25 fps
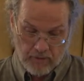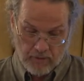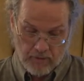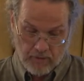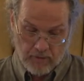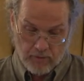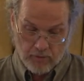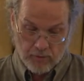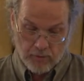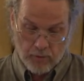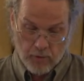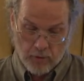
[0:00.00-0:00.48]

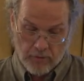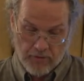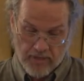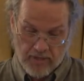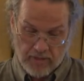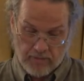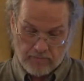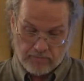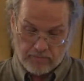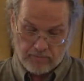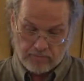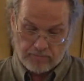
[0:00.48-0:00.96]
so
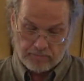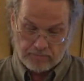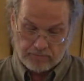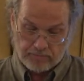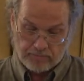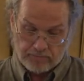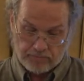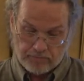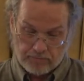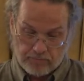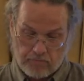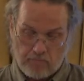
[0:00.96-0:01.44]
that
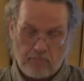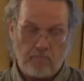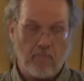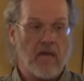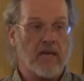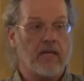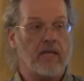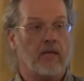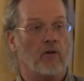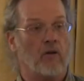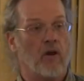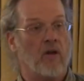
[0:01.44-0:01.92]

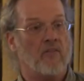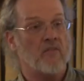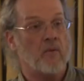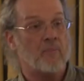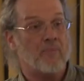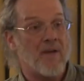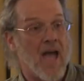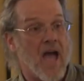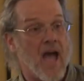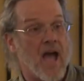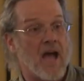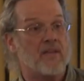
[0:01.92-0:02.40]
many are on the
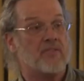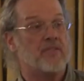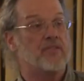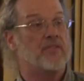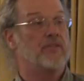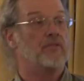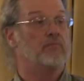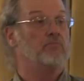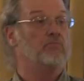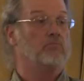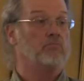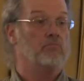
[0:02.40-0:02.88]
path,
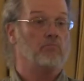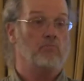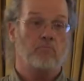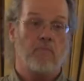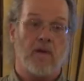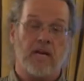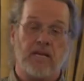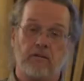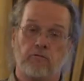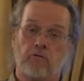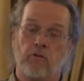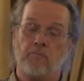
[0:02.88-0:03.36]

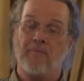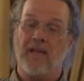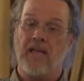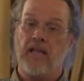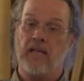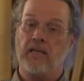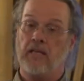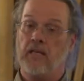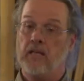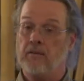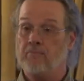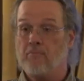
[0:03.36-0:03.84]
many remain
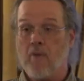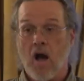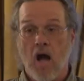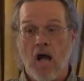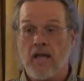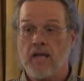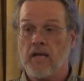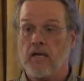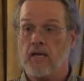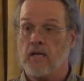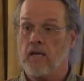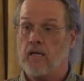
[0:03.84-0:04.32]
in
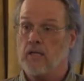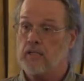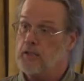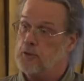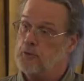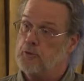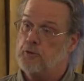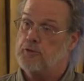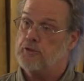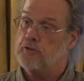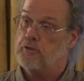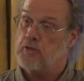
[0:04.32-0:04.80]
Maya,
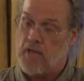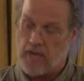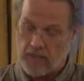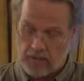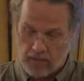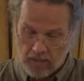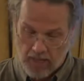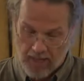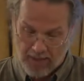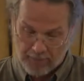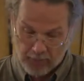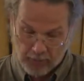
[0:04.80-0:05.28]
illusion, and
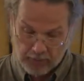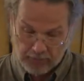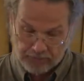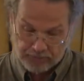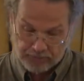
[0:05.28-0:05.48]
glamour.